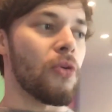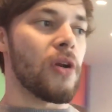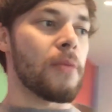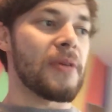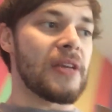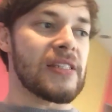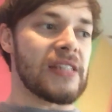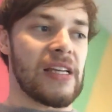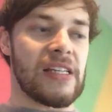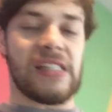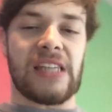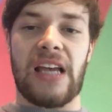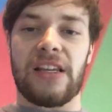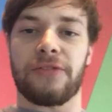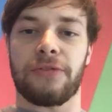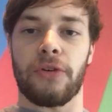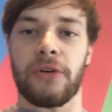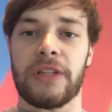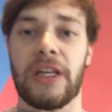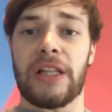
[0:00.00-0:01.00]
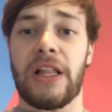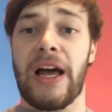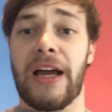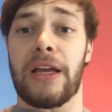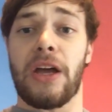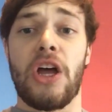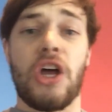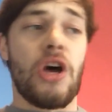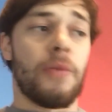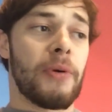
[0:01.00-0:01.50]
want to be successful and they're
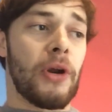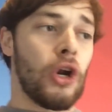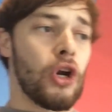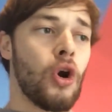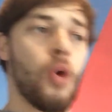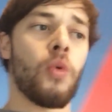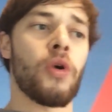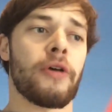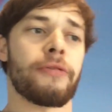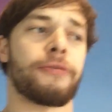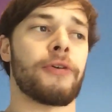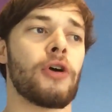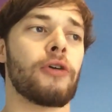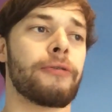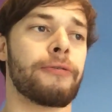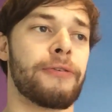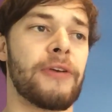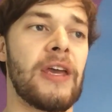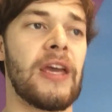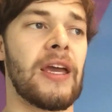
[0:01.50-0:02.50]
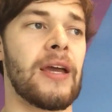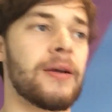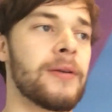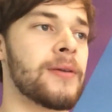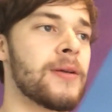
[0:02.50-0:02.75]
like, but I don't want to feel fear.